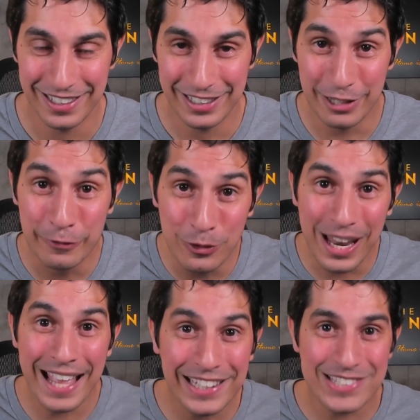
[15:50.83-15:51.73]
If you
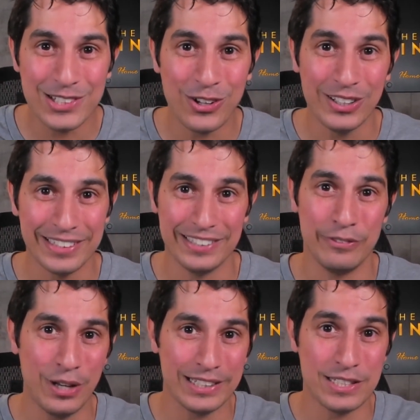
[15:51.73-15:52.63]
like this content, if you
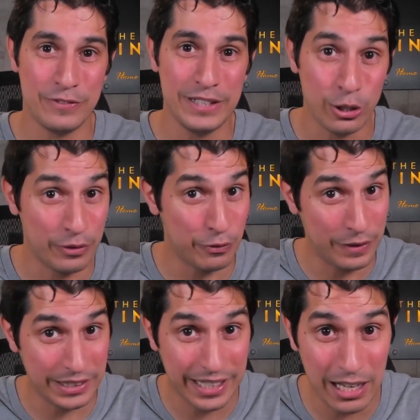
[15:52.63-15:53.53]
like this video, if you find
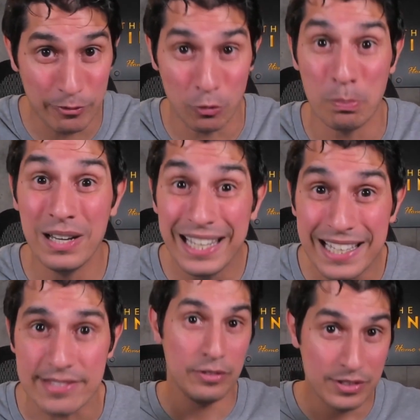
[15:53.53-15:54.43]
it helpful,
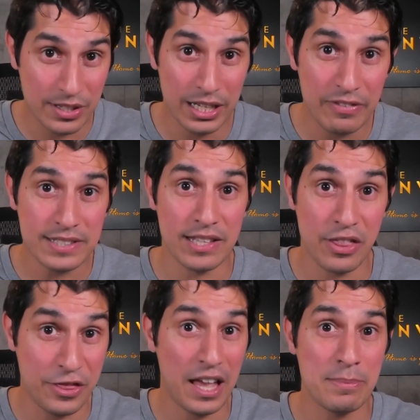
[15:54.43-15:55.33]
please leave us a
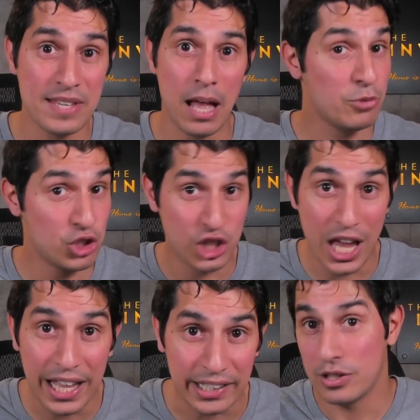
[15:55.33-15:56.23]
thumbs up,
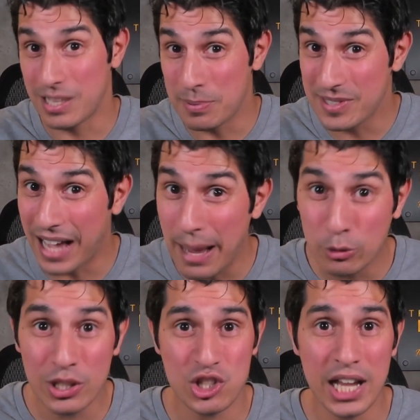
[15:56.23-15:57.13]
share it, subscribe to
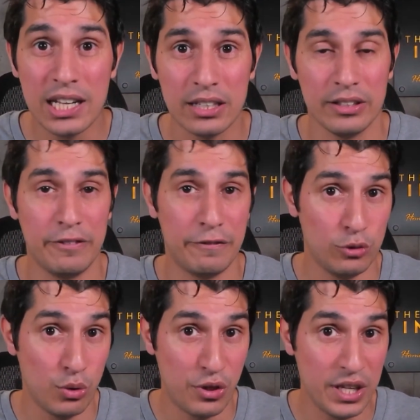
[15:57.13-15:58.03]
the channel if
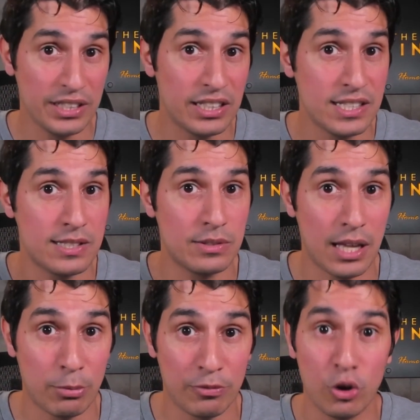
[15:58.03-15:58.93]
you think that this
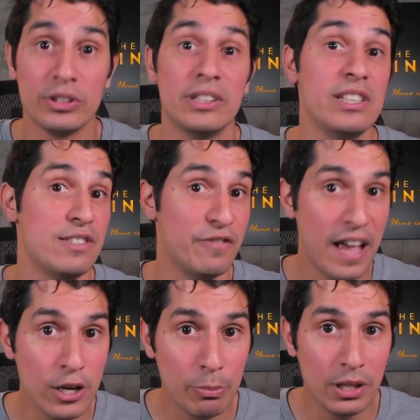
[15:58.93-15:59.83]
type of content is
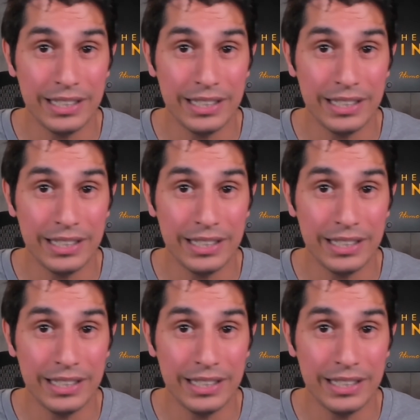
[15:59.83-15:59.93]
valuable.